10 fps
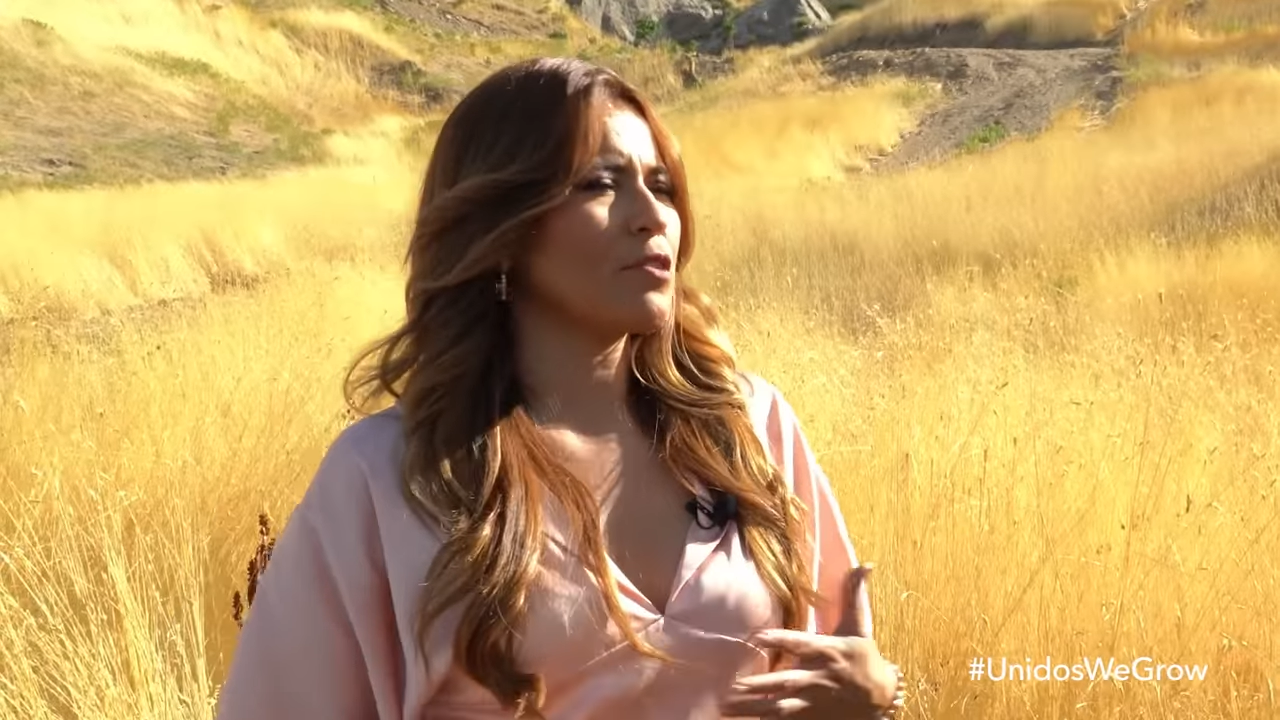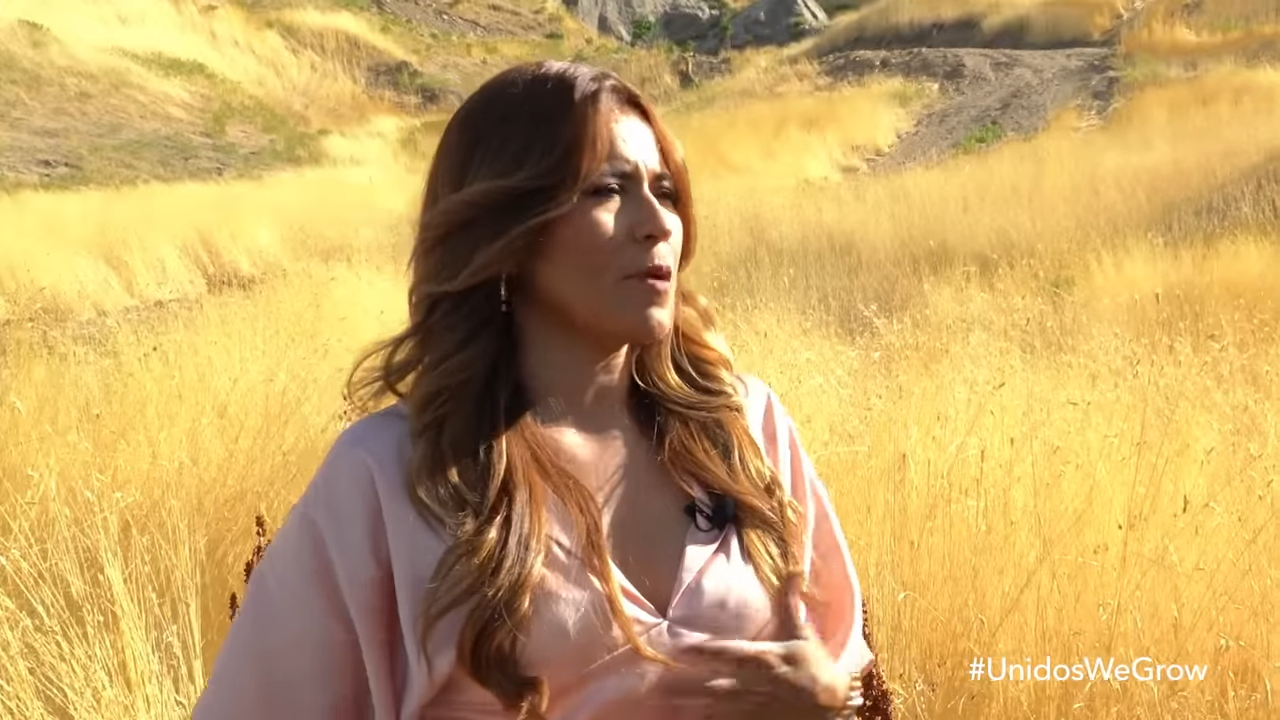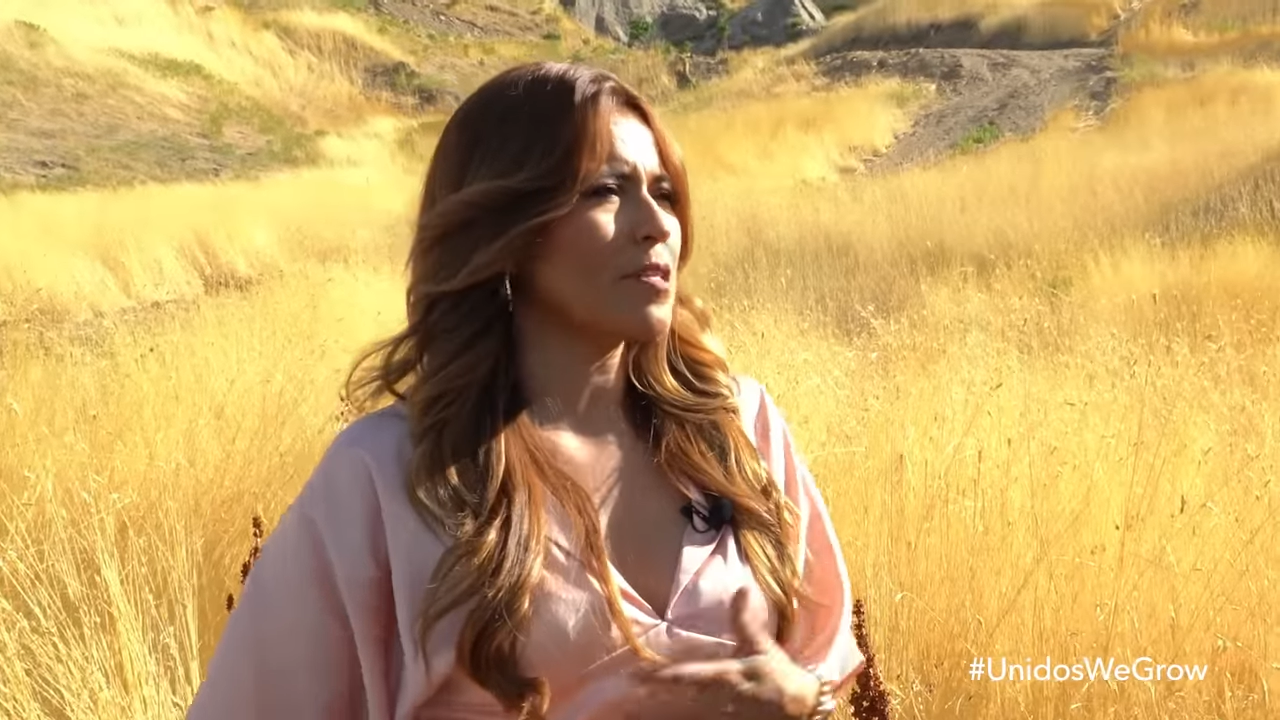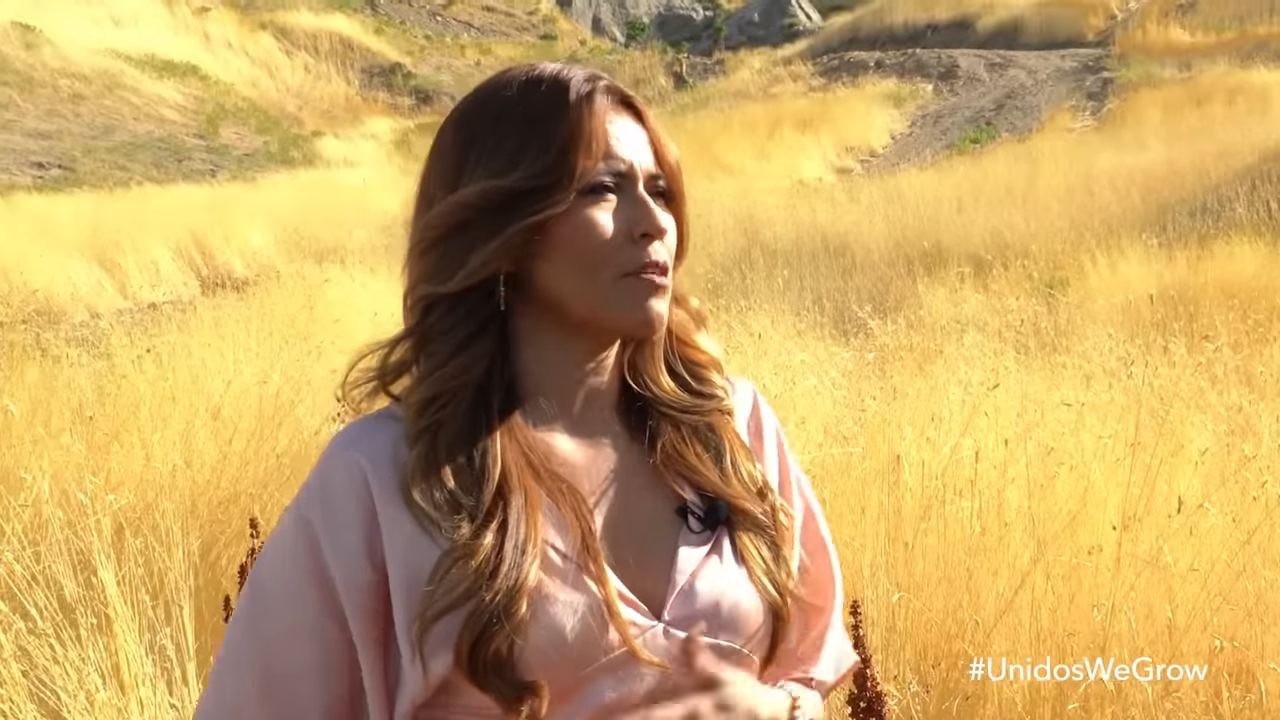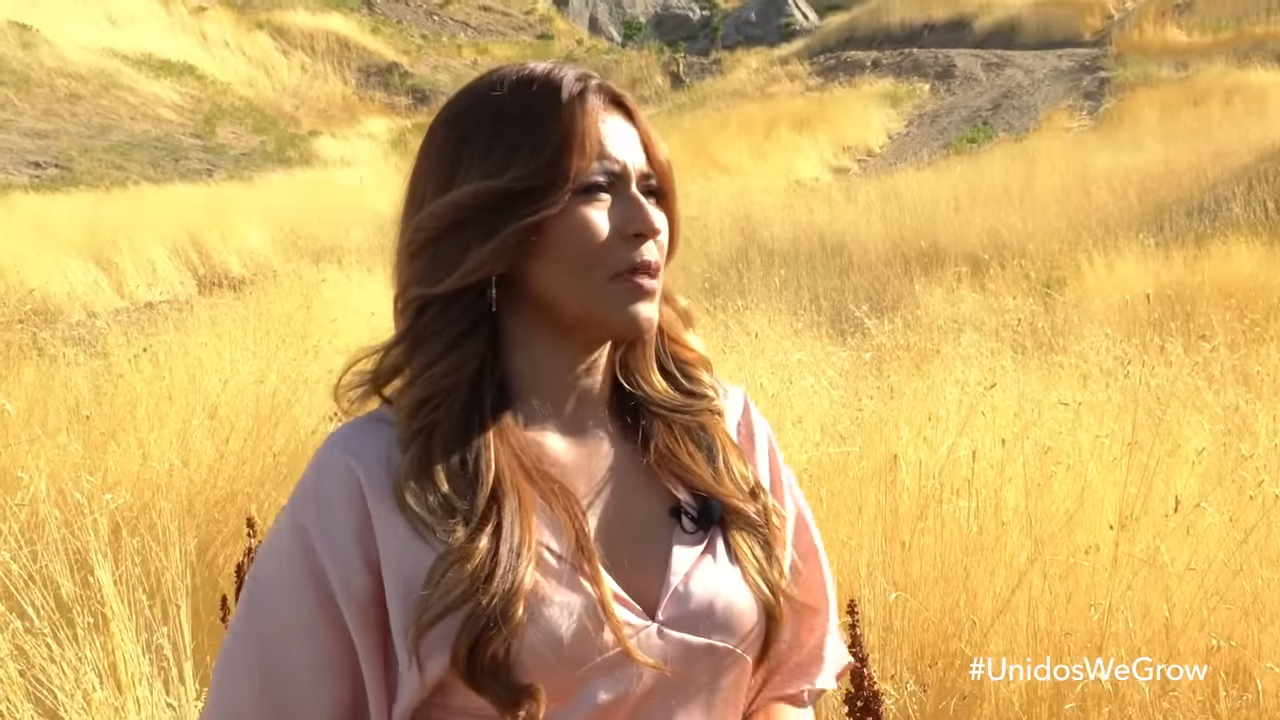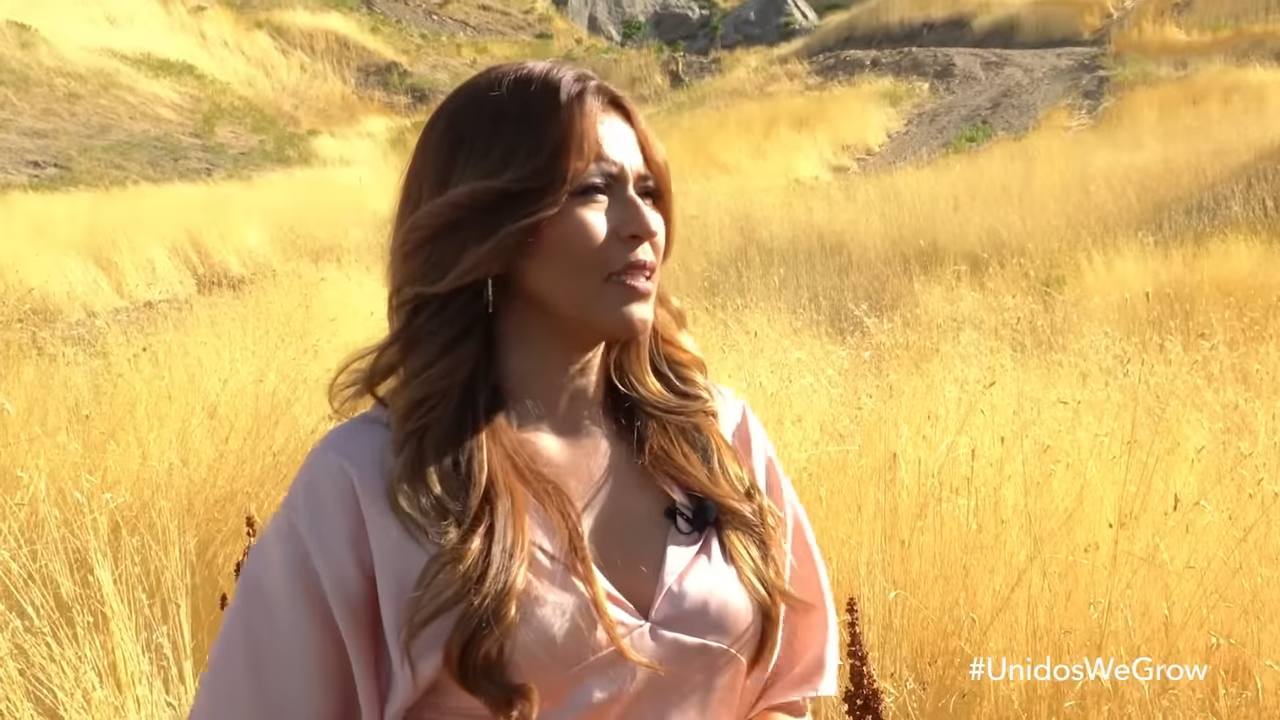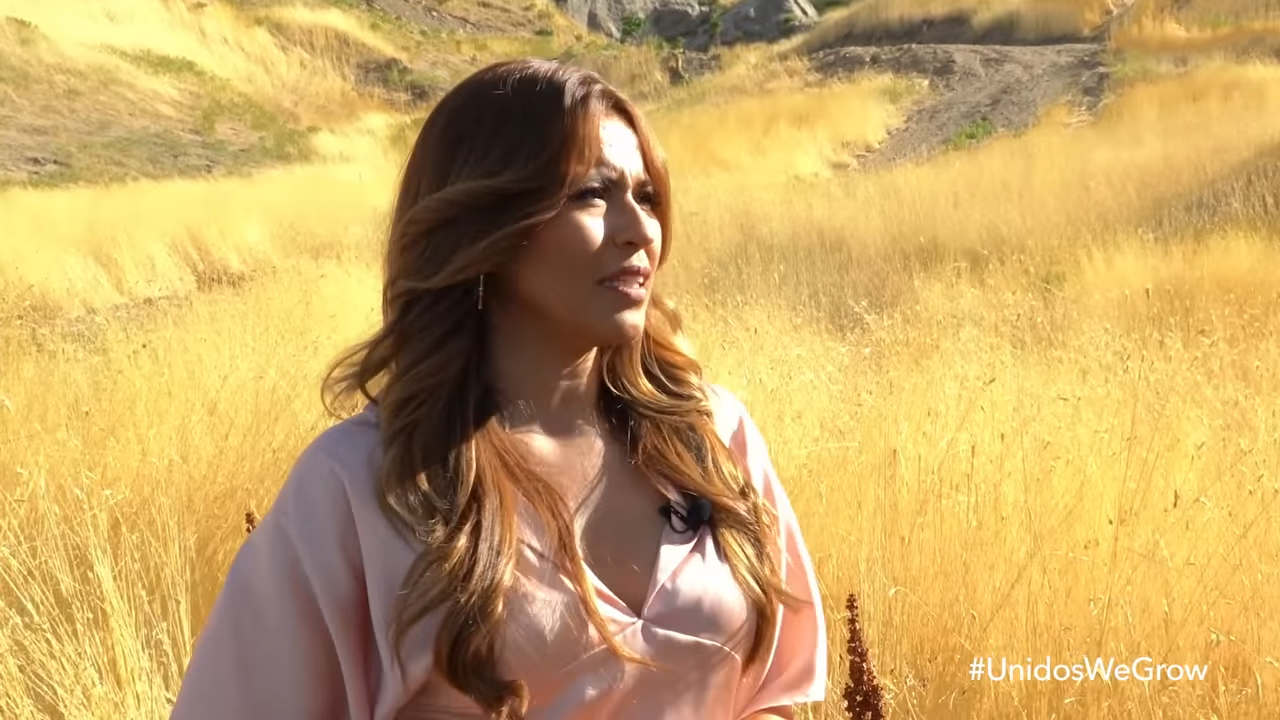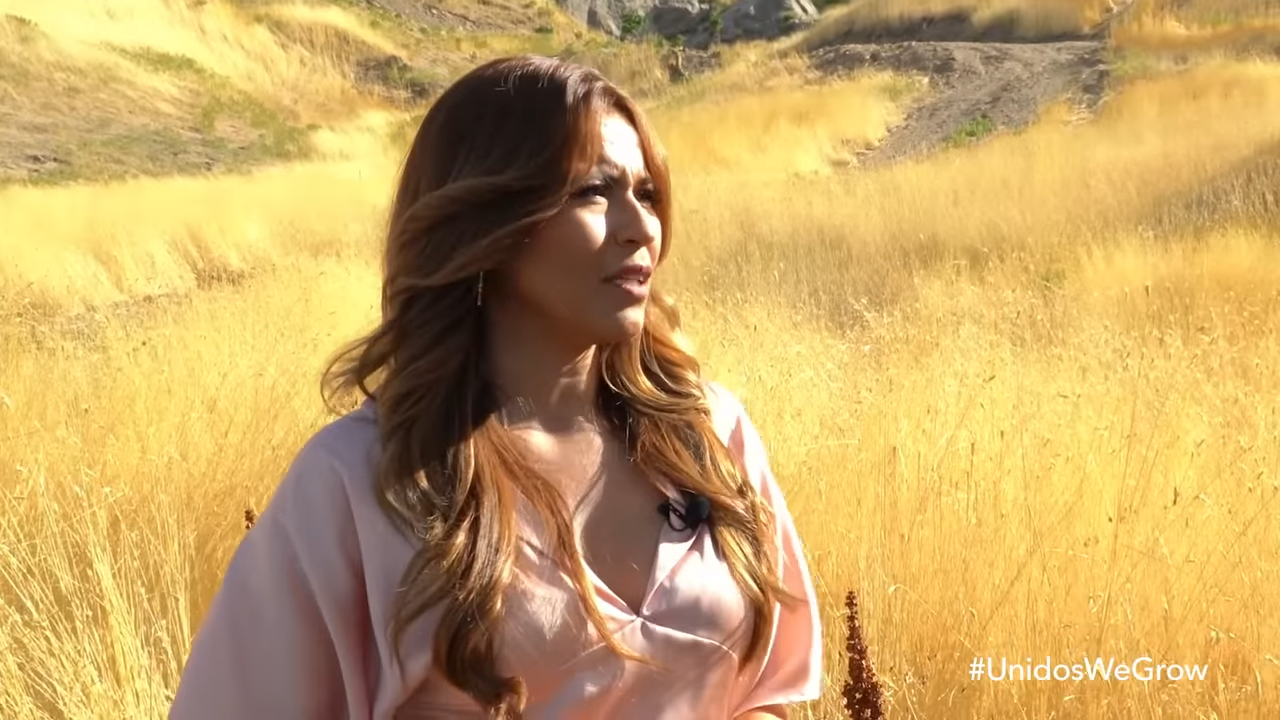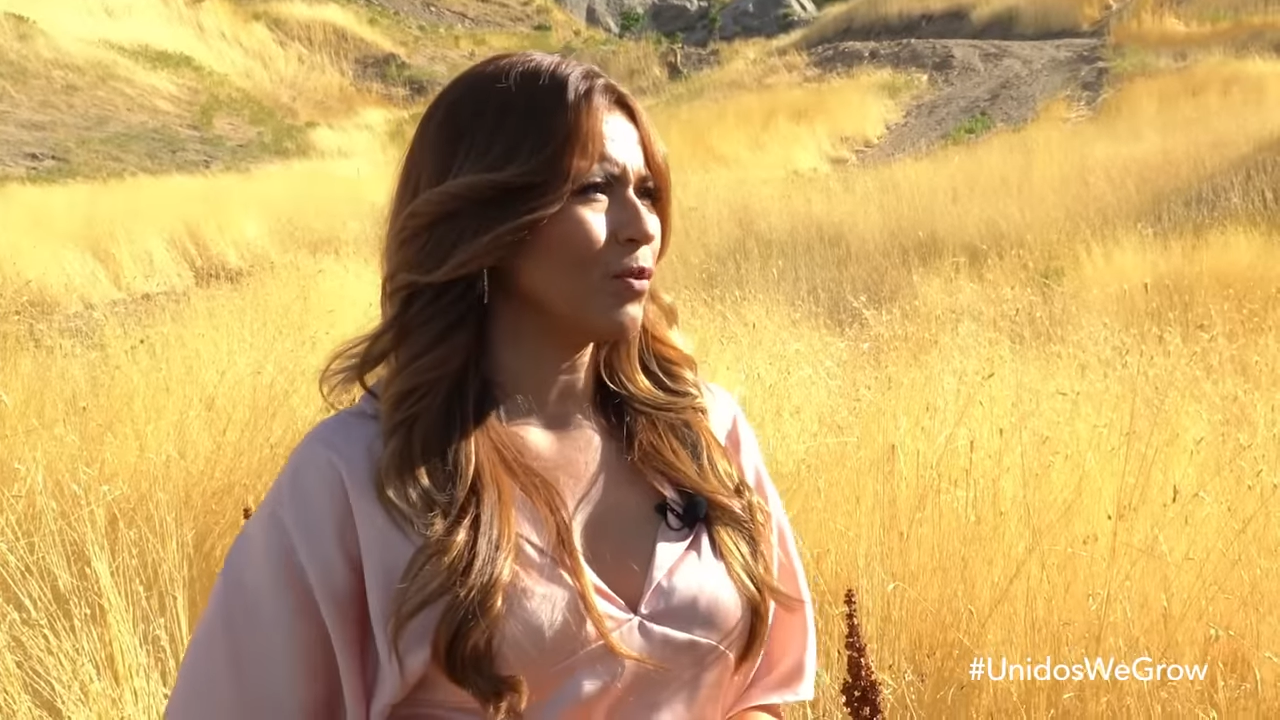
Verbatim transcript: responsibility